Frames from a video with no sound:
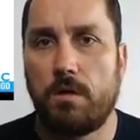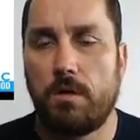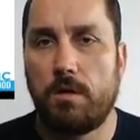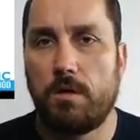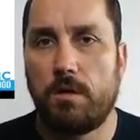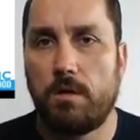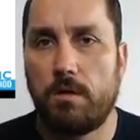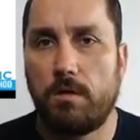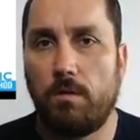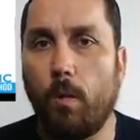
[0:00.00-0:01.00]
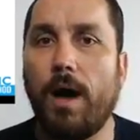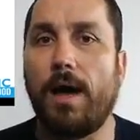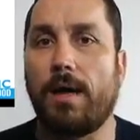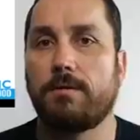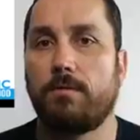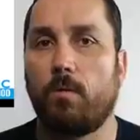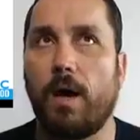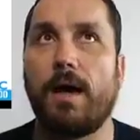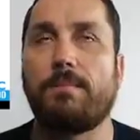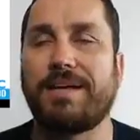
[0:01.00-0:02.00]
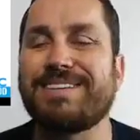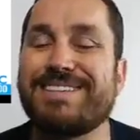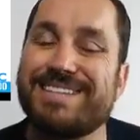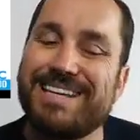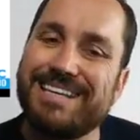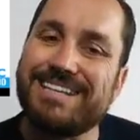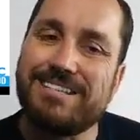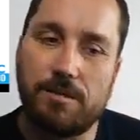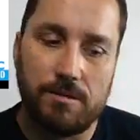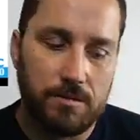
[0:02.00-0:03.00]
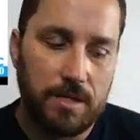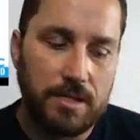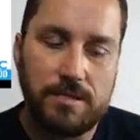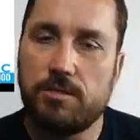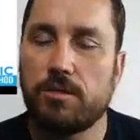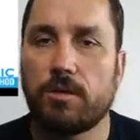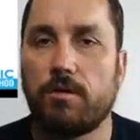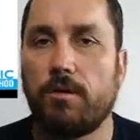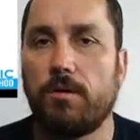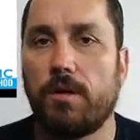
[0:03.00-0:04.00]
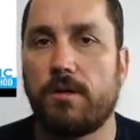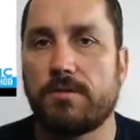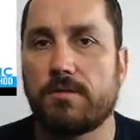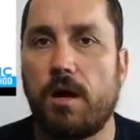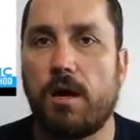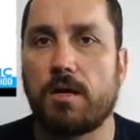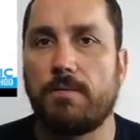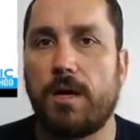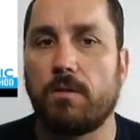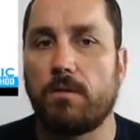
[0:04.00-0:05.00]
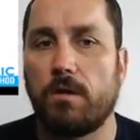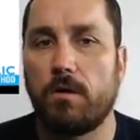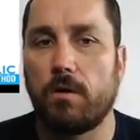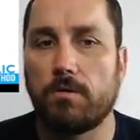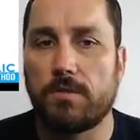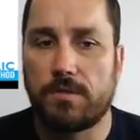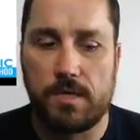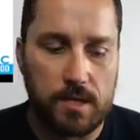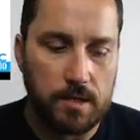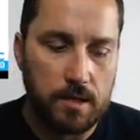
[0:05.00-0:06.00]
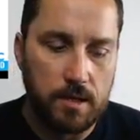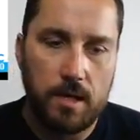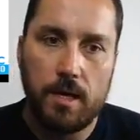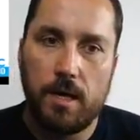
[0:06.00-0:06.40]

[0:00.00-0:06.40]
Why? Because it's easier. It's easier to go to and talk about logo design and